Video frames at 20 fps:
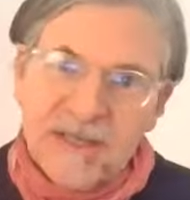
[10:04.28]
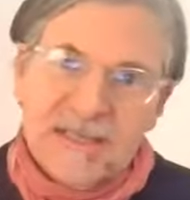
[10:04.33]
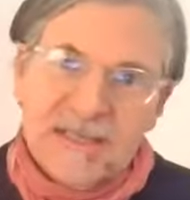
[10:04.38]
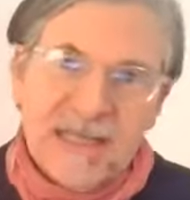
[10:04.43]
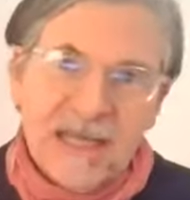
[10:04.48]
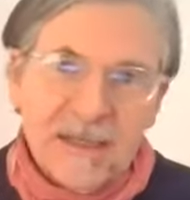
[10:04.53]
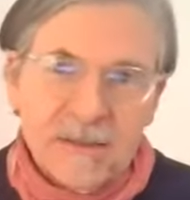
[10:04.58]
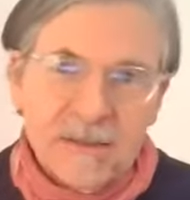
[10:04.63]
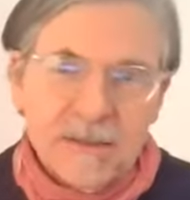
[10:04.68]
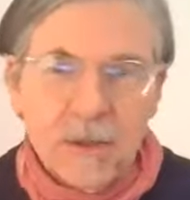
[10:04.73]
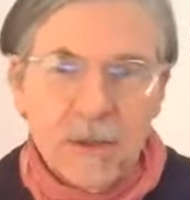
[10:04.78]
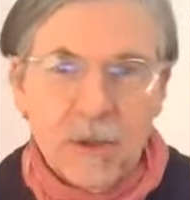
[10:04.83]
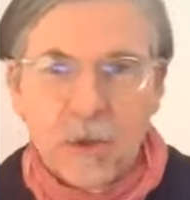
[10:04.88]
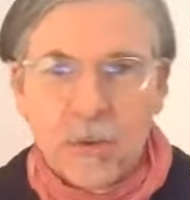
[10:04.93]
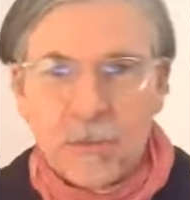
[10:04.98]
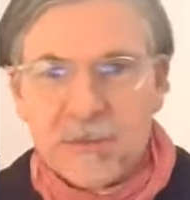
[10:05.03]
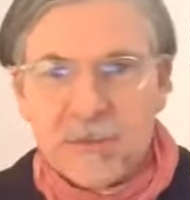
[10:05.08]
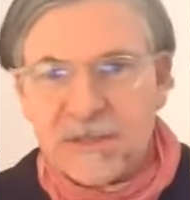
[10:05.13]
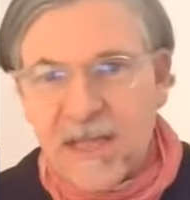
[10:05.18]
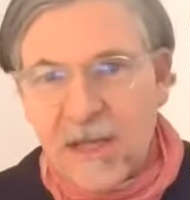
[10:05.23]
second
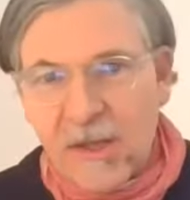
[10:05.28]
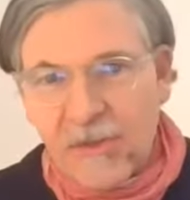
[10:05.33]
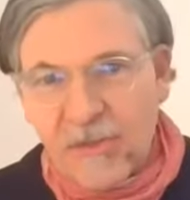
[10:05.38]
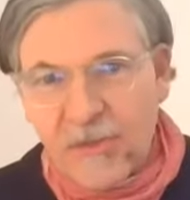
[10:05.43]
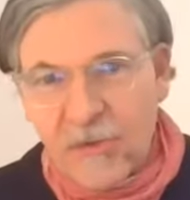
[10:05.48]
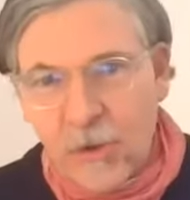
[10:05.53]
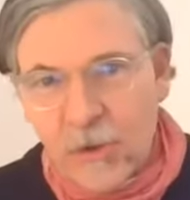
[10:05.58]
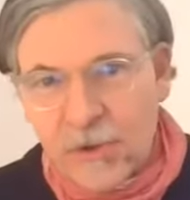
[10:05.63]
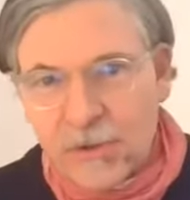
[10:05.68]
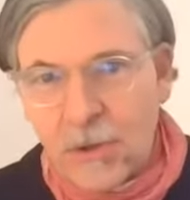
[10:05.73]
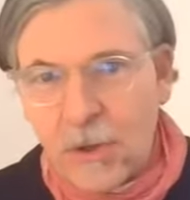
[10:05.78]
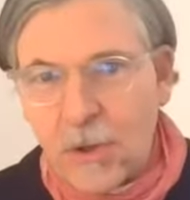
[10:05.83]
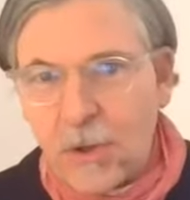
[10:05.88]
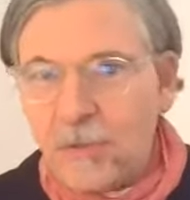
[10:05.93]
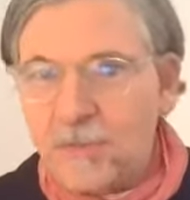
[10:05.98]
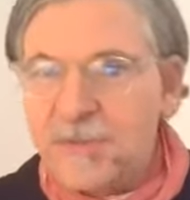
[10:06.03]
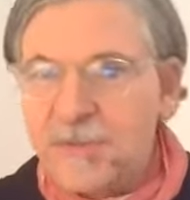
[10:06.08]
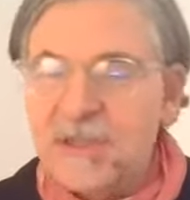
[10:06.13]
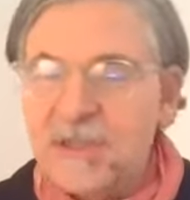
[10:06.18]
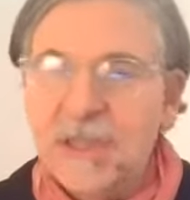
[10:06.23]
homes, their third
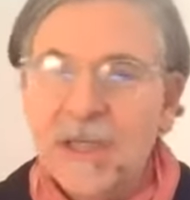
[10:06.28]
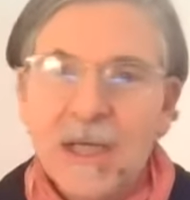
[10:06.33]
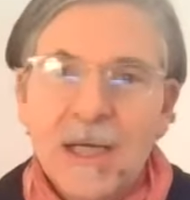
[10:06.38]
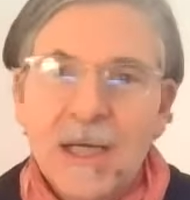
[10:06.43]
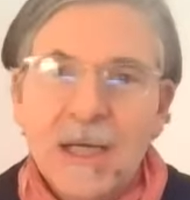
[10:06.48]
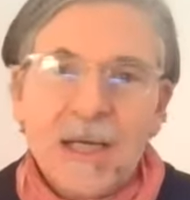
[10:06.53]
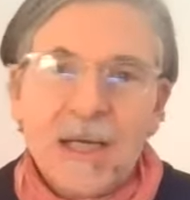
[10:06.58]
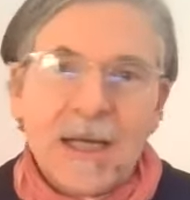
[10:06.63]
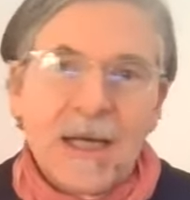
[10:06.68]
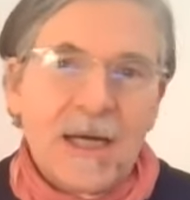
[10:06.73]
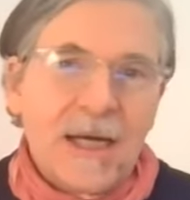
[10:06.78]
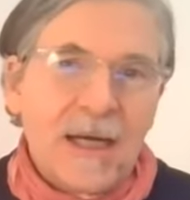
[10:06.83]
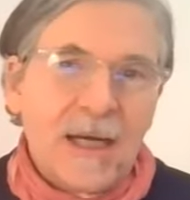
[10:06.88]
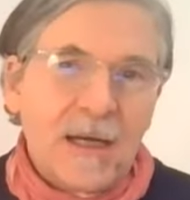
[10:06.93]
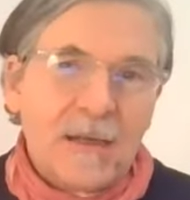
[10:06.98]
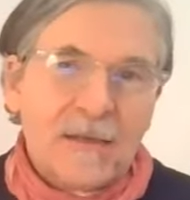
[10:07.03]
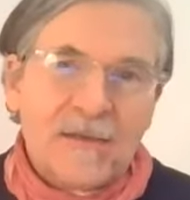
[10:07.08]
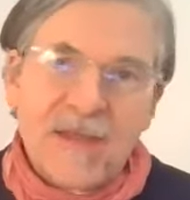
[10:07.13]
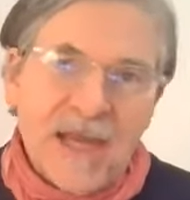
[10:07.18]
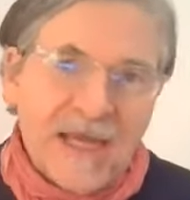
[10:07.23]
homes,
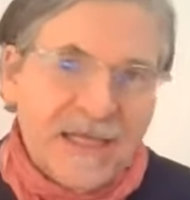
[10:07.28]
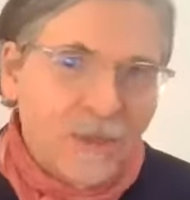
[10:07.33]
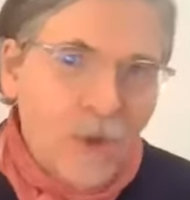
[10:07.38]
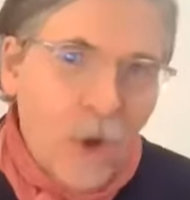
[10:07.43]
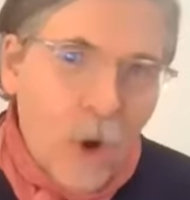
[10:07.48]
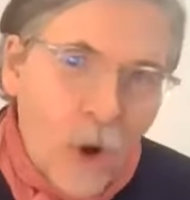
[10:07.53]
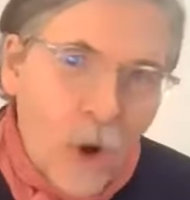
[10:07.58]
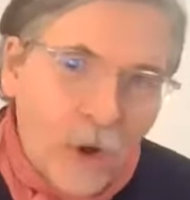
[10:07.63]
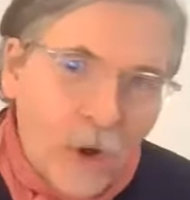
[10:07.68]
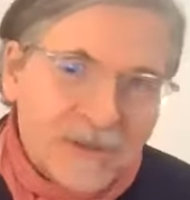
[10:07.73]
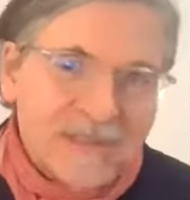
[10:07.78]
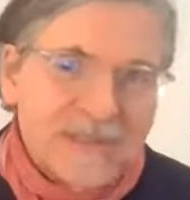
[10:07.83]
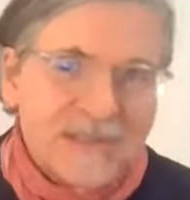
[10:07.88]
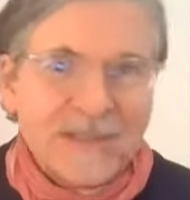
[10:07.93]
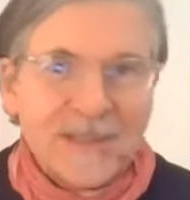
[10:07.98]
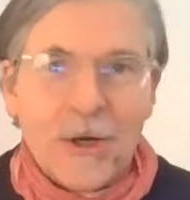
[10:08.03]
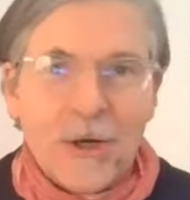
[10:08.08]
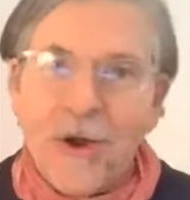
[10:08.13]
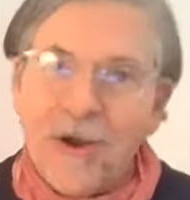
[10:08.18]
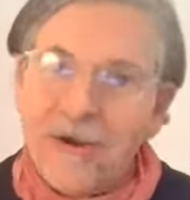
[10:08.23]
their yachts,
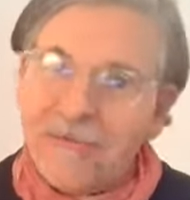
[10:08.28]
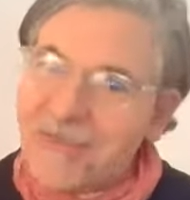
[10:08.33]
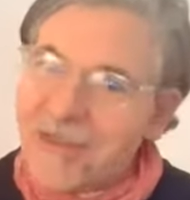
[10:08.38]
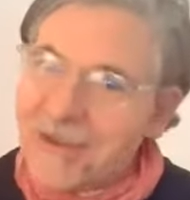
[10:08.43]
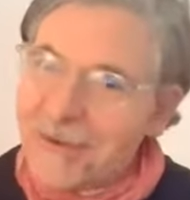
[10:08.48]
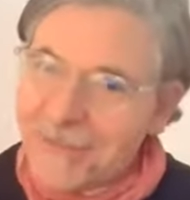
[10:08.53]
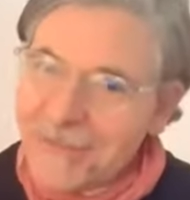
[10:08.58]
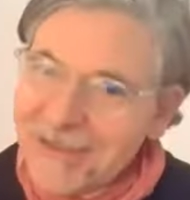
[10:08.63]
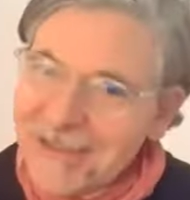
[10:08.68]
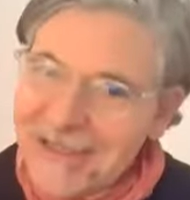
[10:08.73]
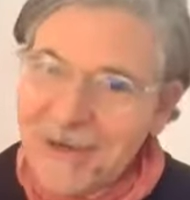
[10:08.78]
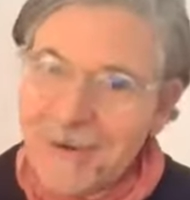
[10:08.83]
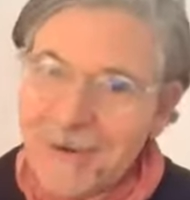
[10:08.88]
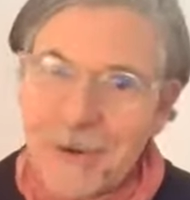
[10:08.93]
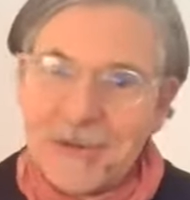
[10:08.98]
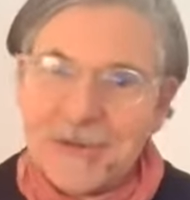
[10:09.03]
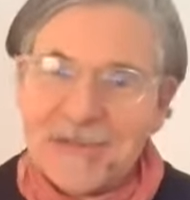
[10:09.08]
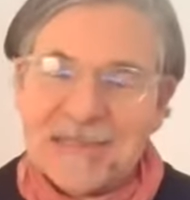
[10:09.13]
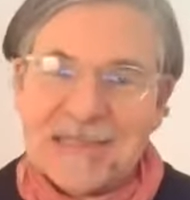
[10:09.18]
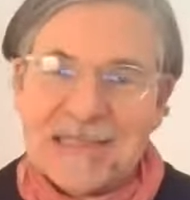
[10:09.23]
if they really
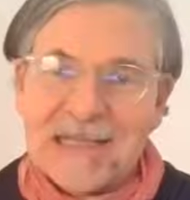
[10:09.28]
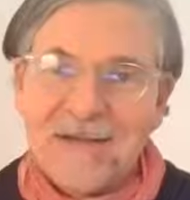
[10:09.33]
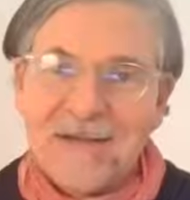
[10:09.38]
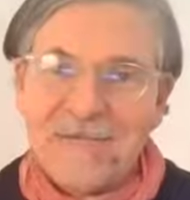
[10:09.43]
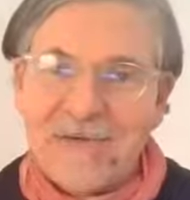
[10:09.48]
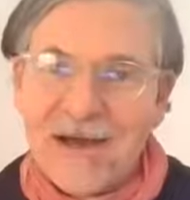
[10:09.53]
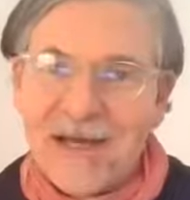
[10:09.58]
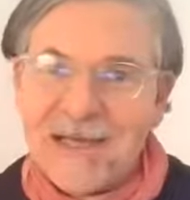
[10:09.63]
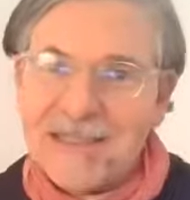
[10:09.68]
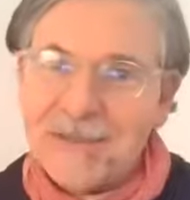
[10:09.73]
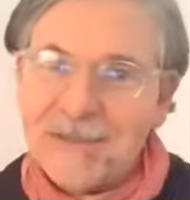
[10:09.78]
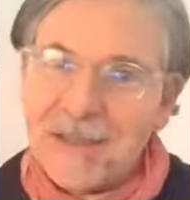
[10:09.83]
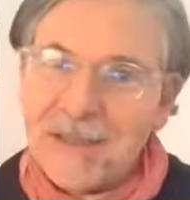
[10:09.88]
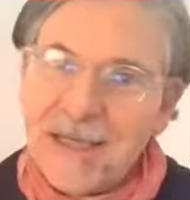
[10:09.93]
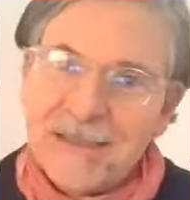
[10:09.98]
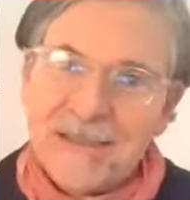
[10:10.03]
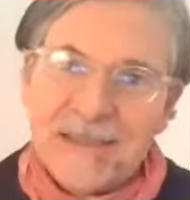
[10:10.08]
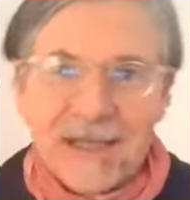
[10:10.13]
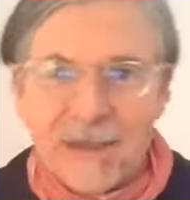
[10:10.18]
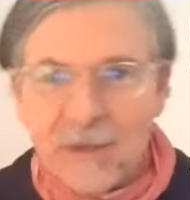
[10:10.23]
want to
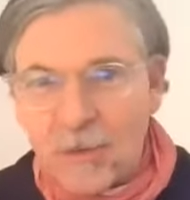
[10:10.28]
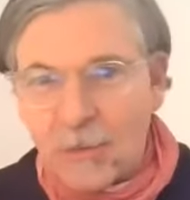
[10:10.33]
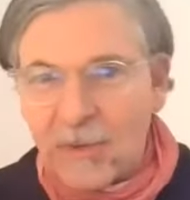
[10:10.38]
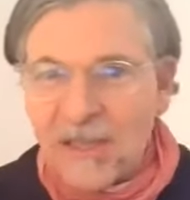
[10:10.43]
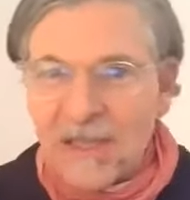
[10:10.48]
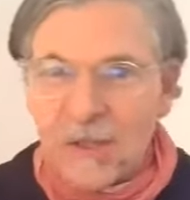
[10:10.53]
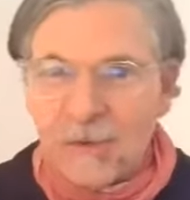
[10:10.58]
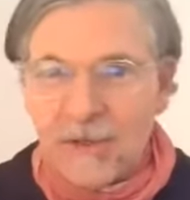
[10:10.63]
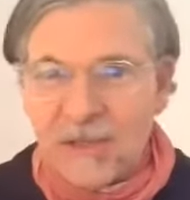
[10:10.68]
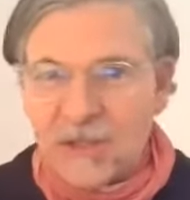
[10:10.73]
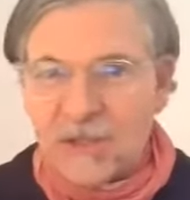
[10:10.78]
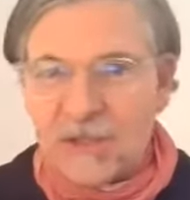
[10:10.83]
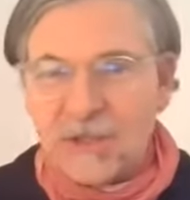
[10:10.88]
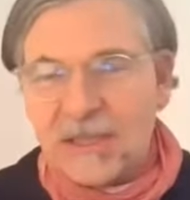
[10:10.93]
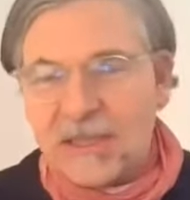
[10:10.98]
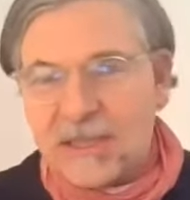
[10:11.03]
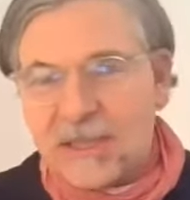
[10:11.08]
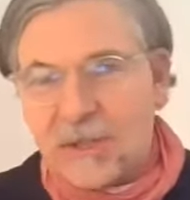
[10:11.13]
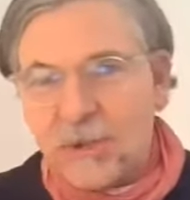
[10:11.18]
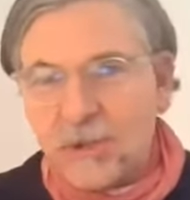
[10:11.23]
self-isolate, then the real question
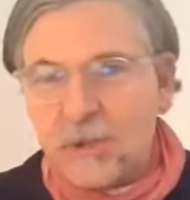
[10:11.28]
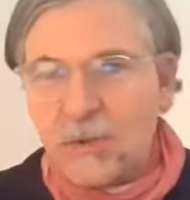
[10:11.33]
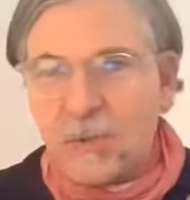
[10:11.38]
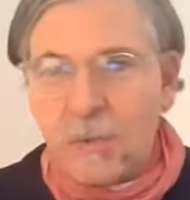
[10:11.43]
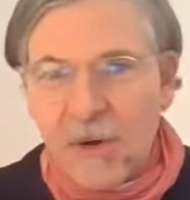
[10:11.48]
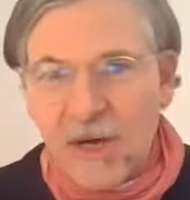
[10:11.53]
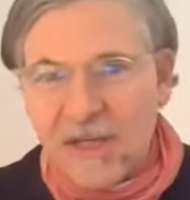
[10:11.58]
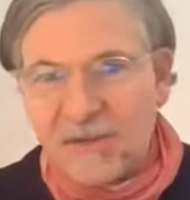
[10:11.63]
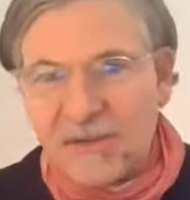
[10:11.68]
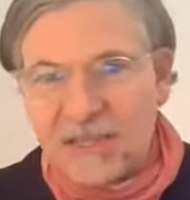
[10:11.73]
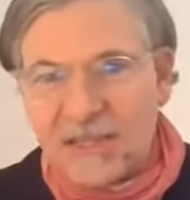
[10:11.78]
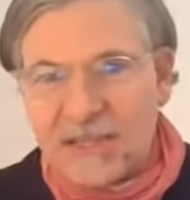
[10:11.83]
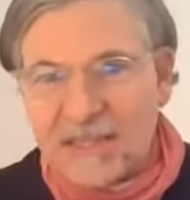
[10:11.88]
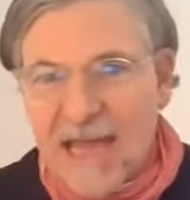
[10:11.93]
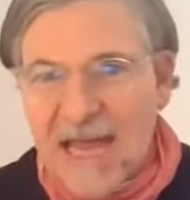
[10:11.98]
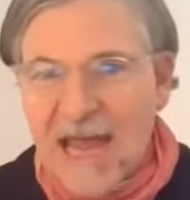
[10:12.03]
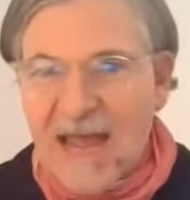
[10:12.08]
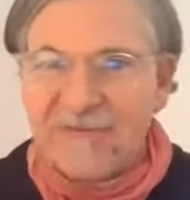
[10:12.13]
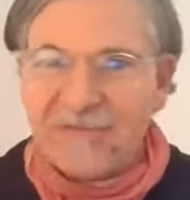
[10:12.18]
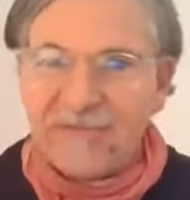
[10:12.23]
is, do you bring the
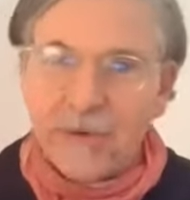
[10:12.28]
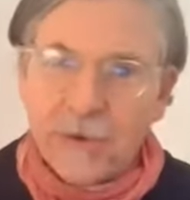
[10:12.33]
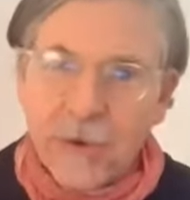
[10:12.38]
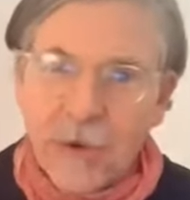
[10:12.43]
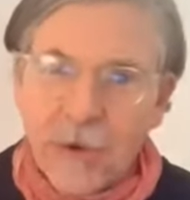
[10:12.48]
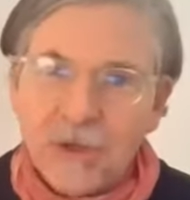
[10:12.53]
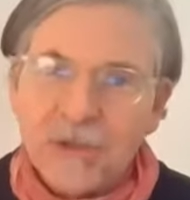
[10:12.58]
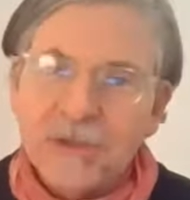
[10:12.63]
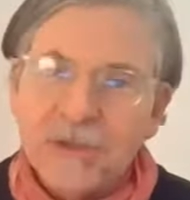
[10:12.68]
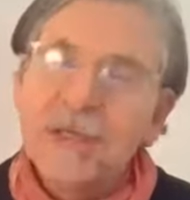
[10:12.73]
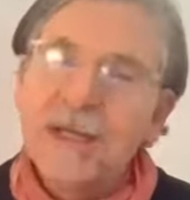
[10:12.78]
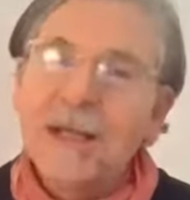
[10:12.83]
staff or not?